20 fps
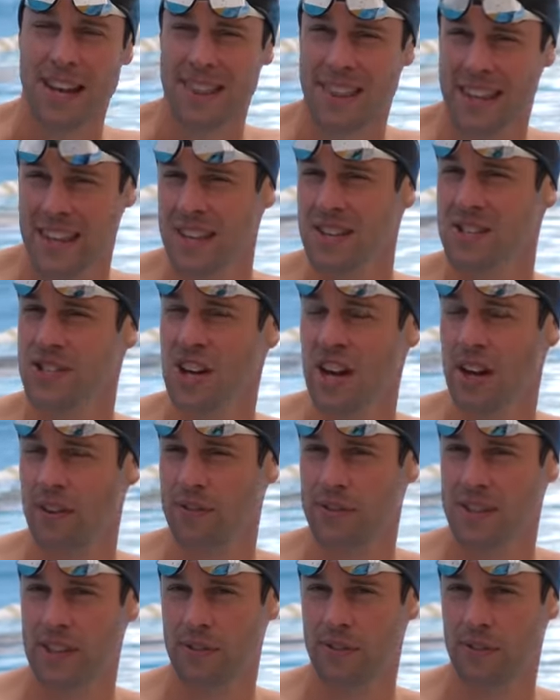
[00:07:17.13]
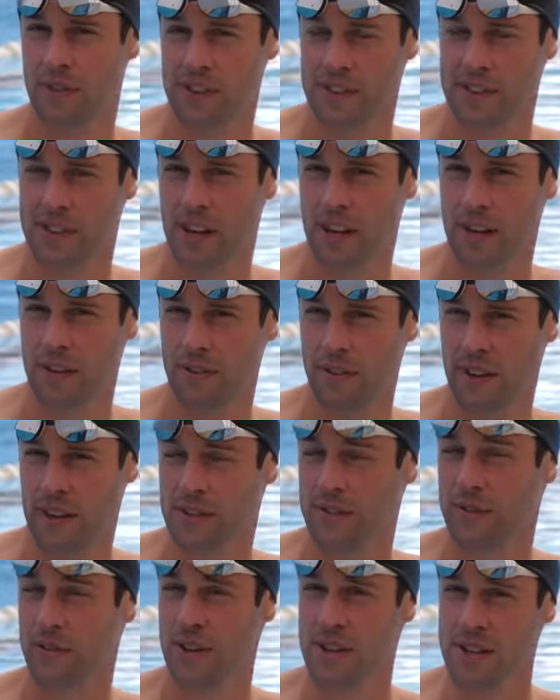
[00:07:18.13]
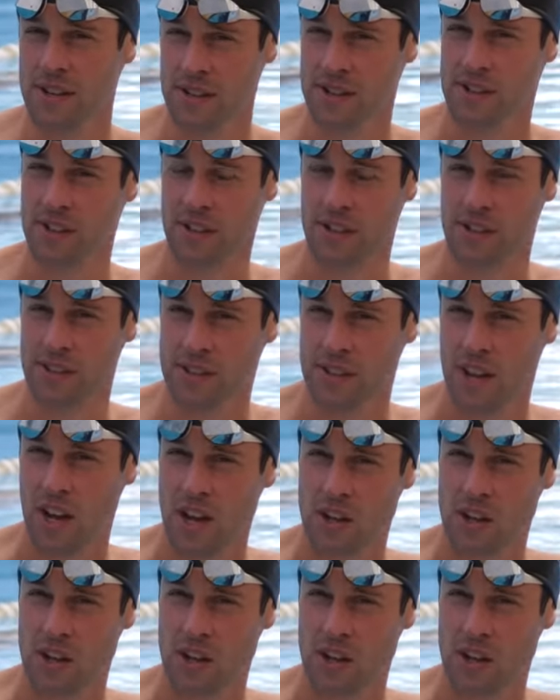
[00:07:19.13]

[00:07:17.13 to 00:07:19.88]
they each have differing side effects. For instance,